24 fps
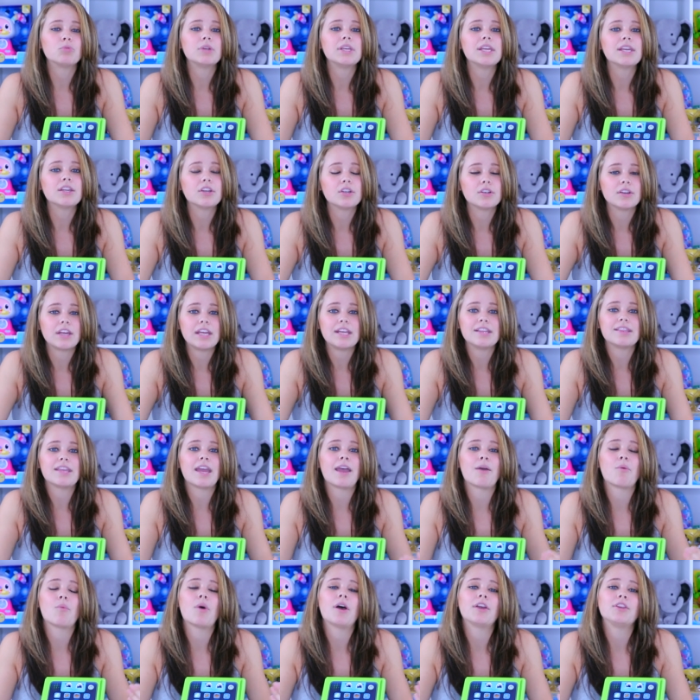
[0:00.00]
and
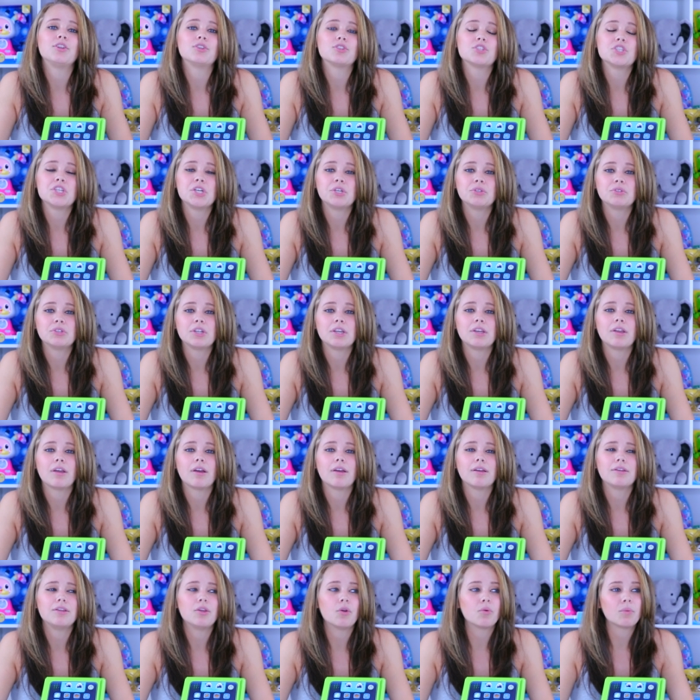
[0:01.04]
reiterate that while your
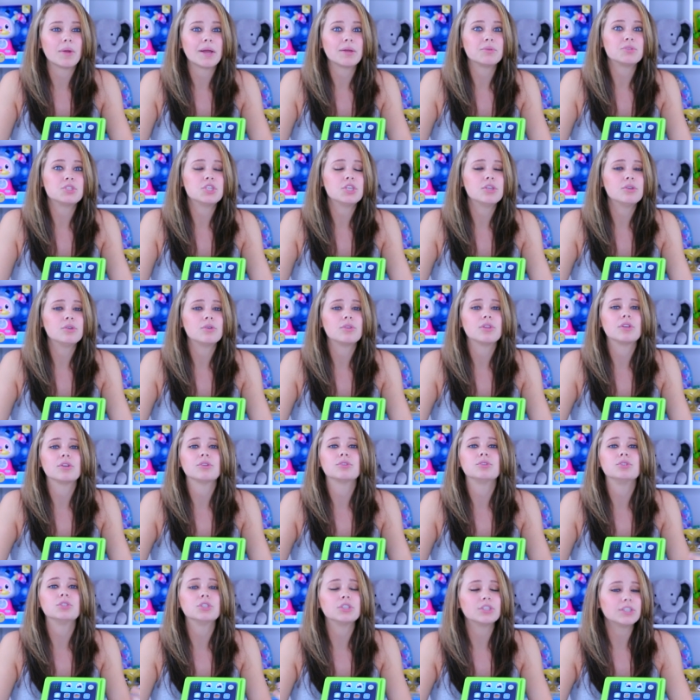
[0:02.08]
children around 2
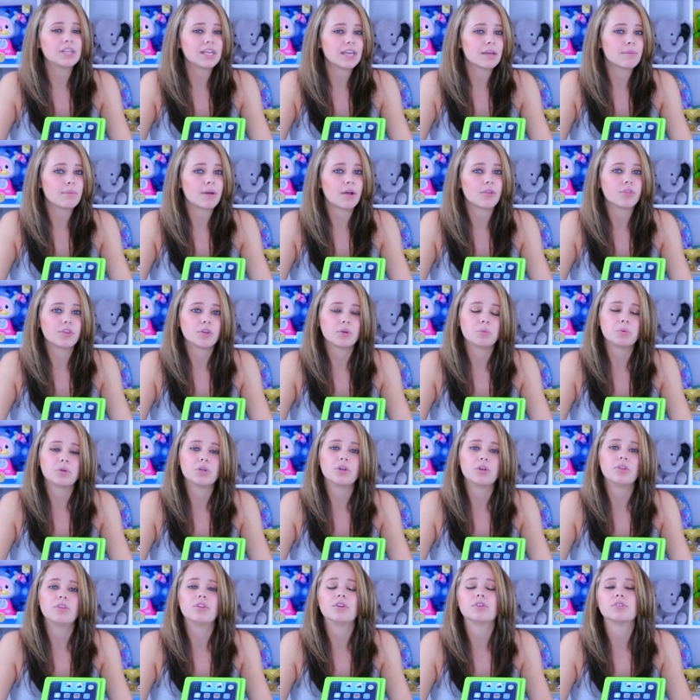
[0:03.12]
they're learning about their
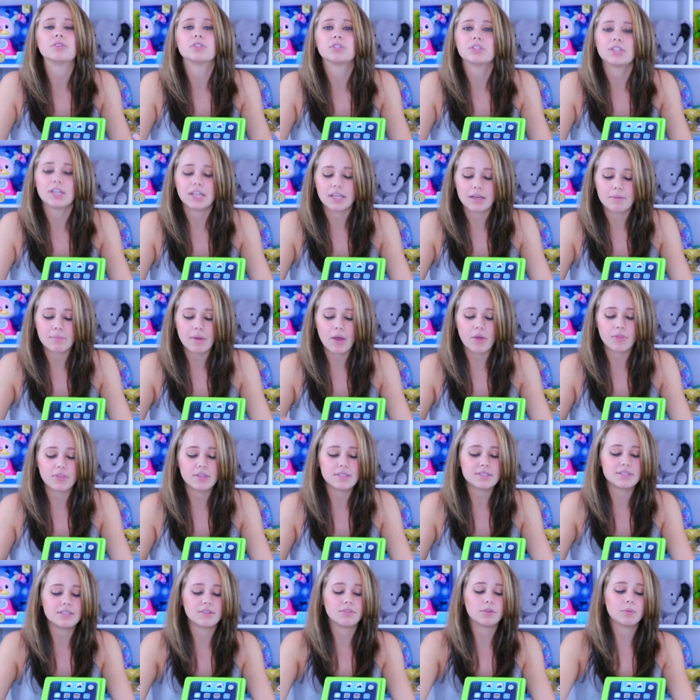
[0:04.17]
world, they're learning about
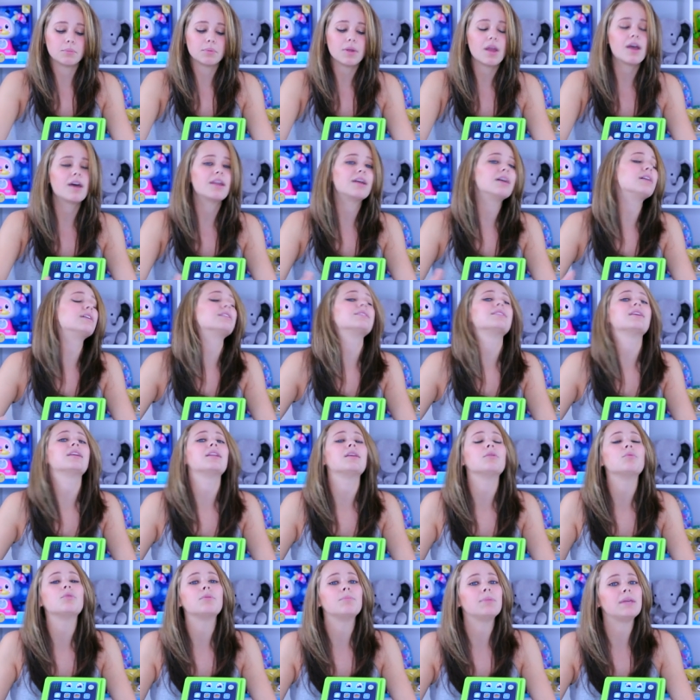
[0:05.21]
these different products
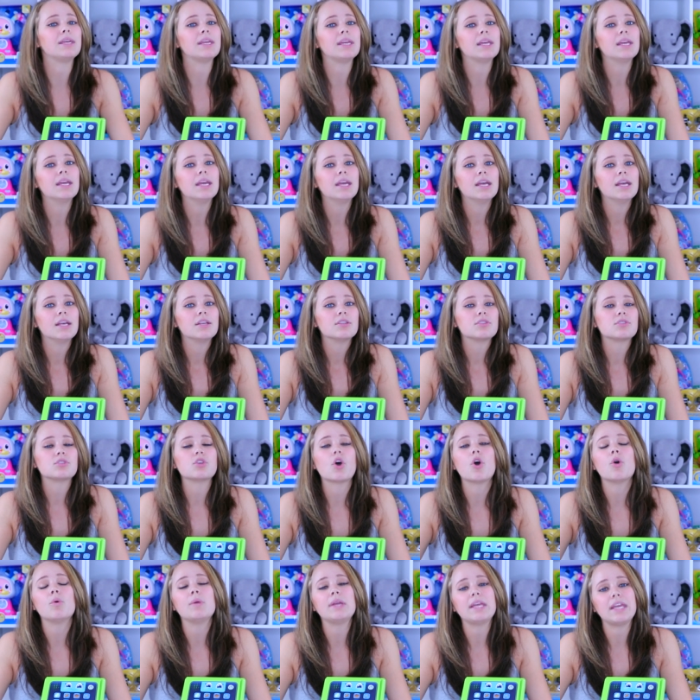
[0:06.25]
and it would be
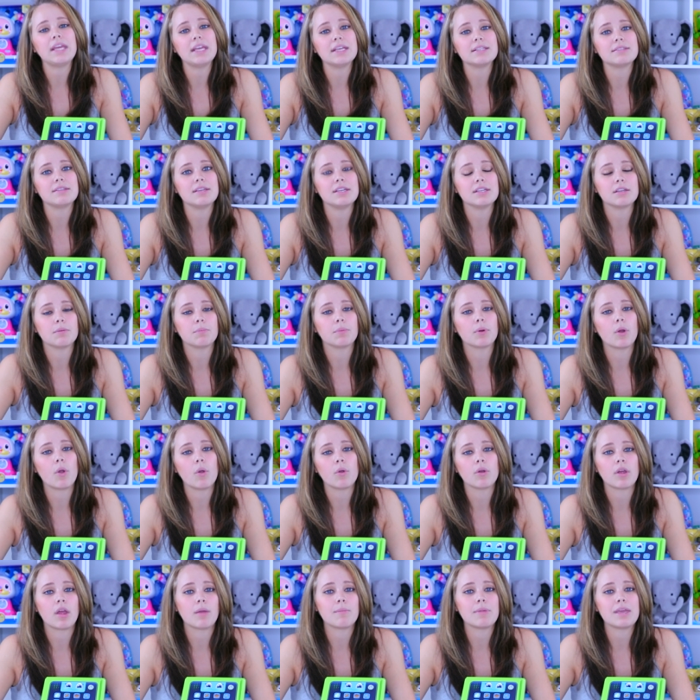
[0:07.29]
so easy to
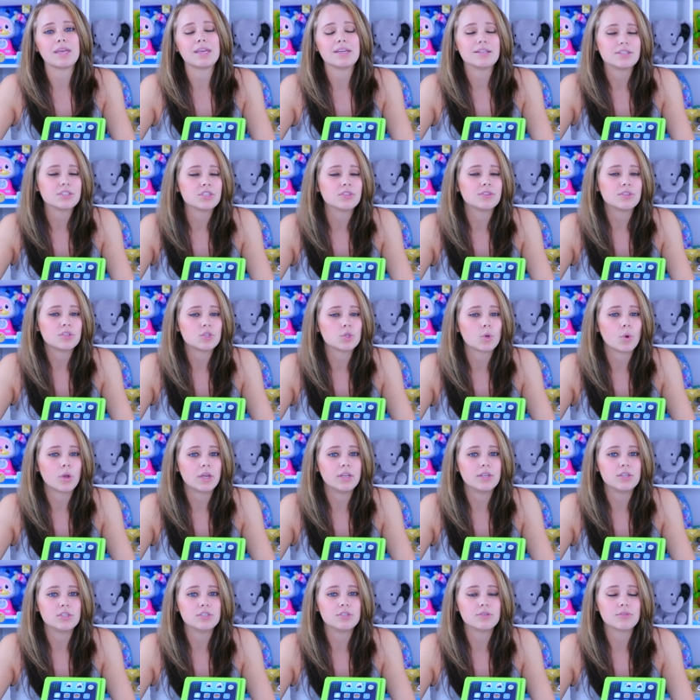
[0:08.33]
program it into the
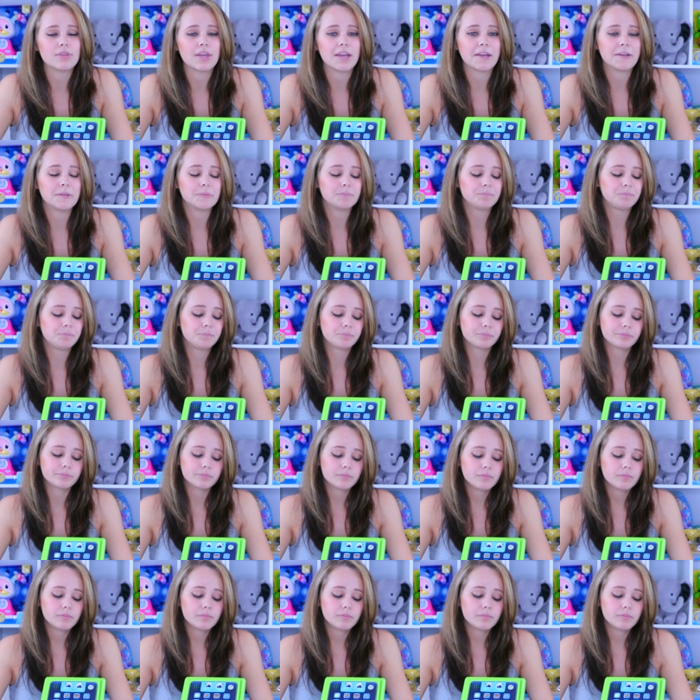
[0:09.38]
toy to do that.